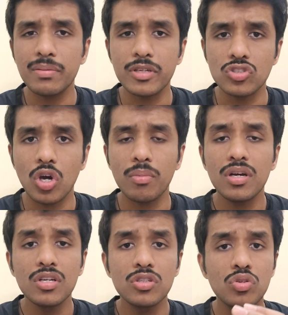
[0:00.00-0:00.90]
them a job.
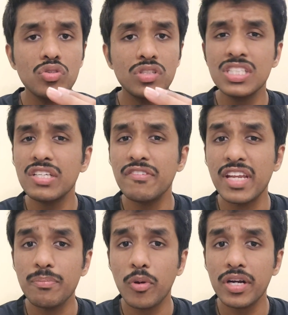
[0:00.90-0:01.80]
So this is a very
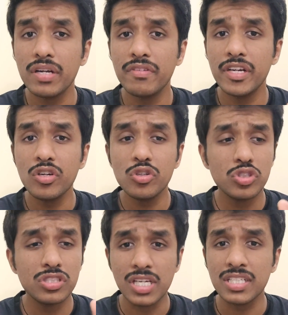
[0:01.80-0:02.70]
important video. You
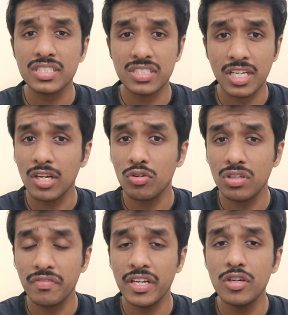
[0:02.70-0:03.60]
just check out
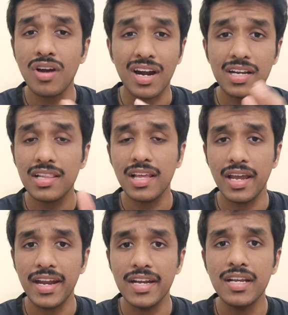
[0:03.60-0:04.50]
the video until the
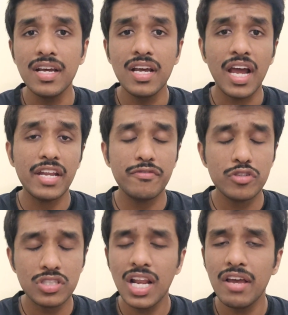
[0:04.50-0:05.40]
end, and if you
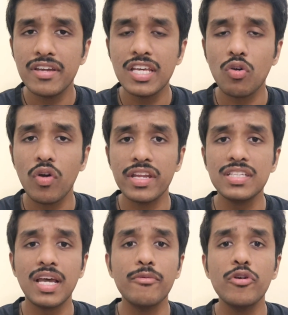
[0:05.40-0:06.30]
still have any queries,
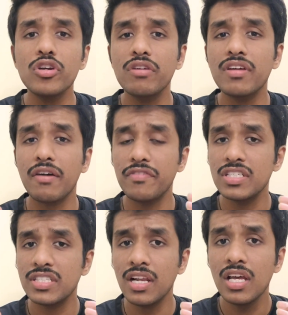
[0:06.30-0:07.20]
I'm going to give an
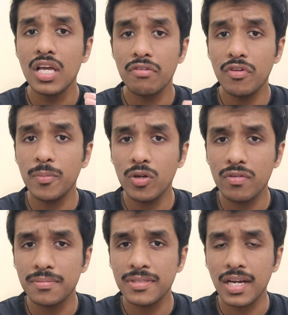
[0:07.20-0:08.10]
official Wipro
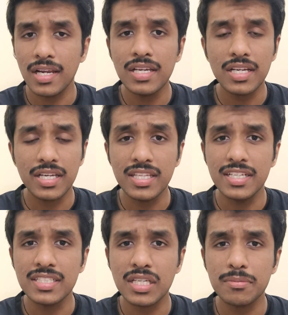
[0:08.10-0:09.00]
website link in the
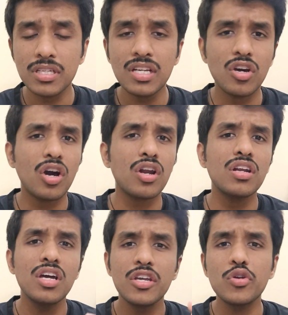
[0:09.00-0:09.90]
description, or
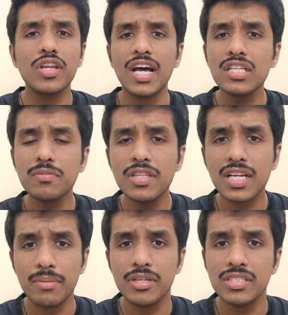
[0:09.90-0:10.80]
you can ask me in the
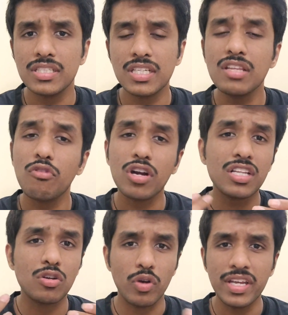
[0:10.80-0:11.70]
comment section what are
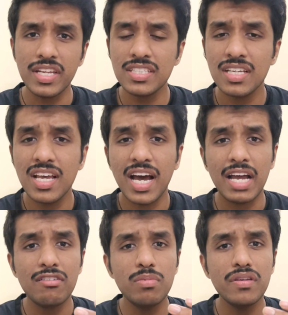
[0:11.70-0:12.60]
the queries.
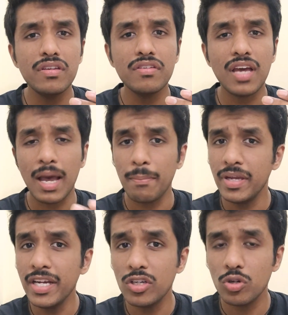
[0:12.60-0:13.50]
I will be
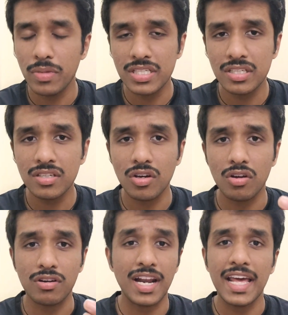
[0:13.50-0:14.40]
happy to mention
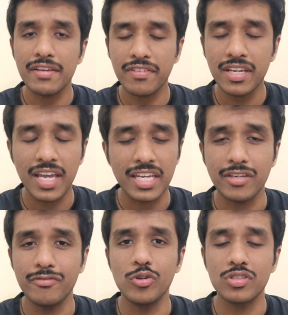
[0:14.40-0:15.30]
or clarify any
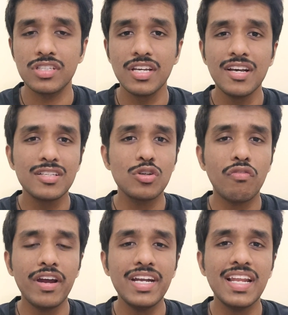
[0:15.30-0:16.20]
of those. So
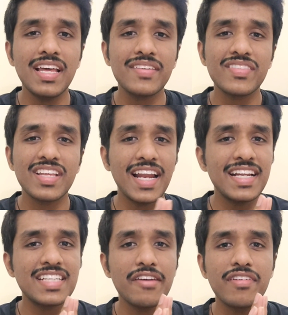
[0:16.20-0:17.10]
why delay?
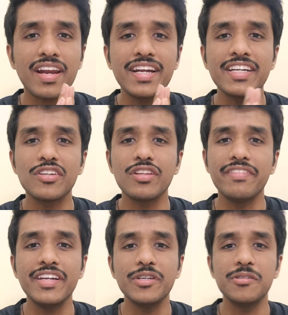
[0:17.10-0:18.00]
Let's dive in right into the
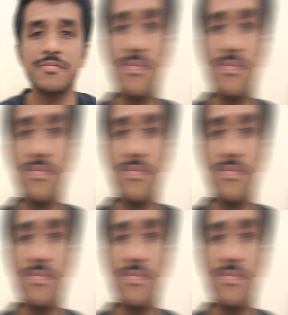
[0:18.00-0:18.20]
video.